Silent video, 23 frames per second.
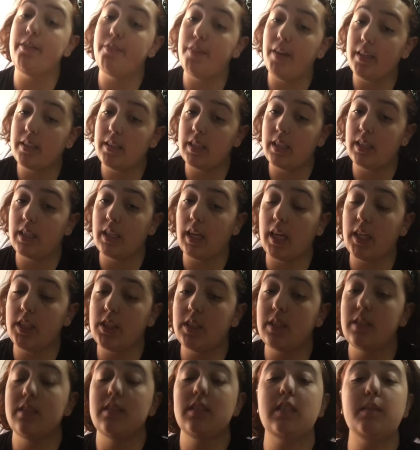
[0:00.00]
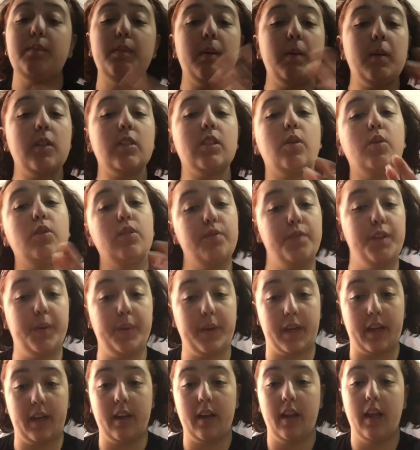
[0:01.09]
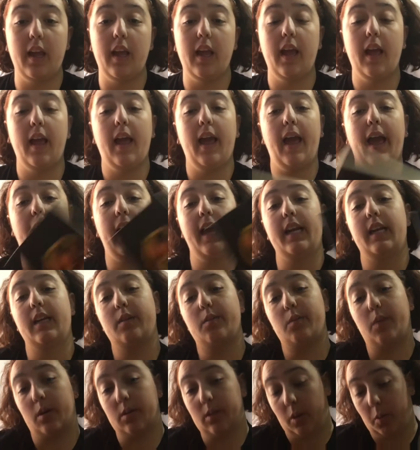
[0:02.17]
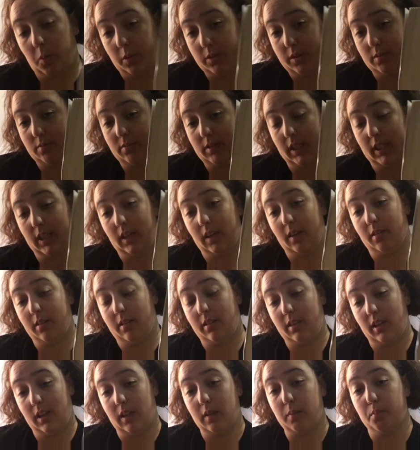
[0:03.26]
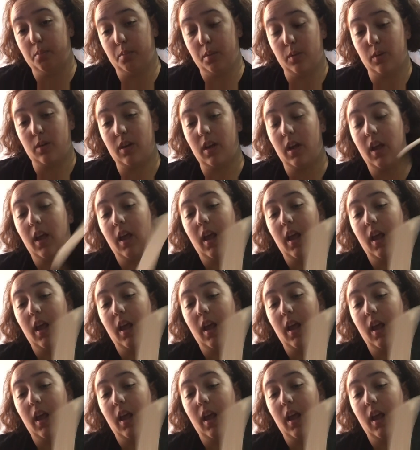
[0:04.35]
I found it engaging simply because I was viewing it and well, I wasn't reading a thick book.